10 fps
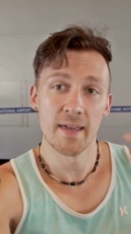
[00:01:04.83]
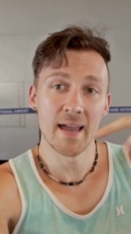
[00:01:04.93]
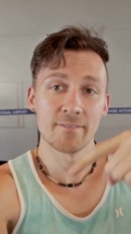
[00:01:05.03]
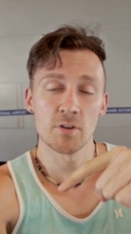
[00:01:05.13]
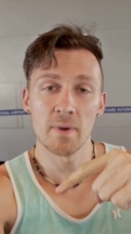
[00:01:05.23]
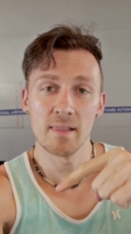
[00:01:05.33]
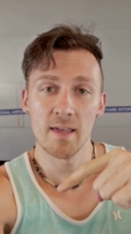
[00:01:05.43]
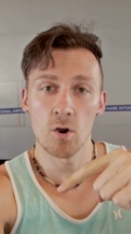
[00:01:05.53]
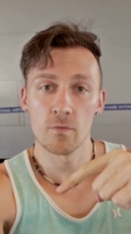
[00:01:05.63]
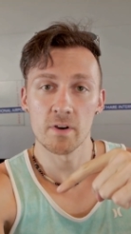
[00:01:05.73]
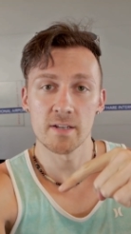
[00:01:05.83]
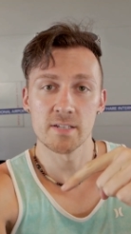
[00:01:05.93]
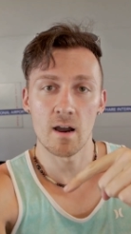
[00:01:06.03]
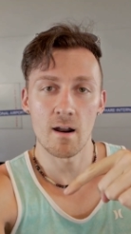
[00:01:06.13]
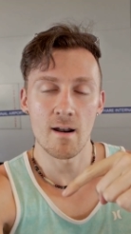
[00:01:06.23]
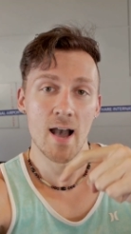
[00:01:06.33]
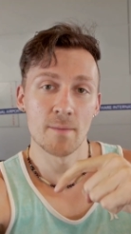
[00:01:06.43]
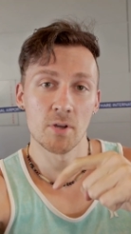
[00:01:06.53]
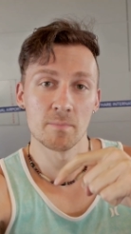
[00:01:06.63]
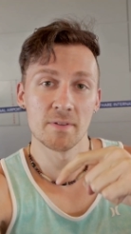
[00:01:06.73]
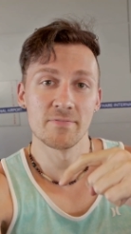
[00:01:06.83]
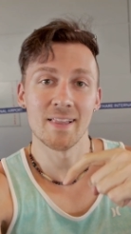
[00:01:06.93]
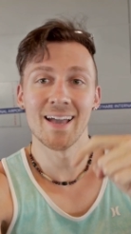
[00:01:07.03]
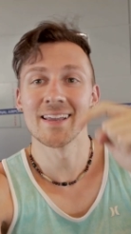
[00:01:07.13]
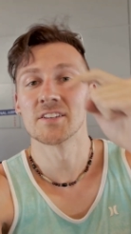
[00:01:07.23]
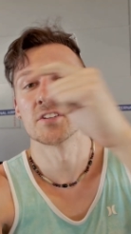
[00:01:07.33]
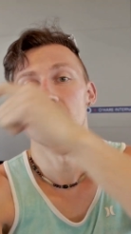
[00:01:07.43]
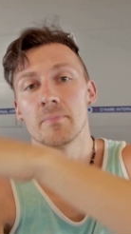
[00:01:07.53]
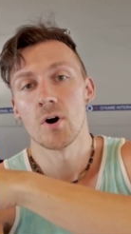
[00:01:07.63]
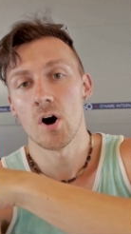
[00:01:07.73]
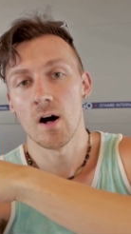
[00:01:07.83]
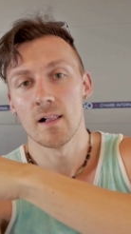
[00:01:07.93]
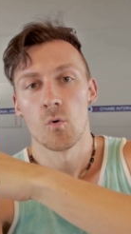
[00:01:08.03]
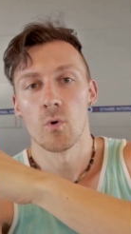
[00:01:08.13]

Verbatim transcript: Then after my layover in Qatar, I'm going to be flying into Nepal,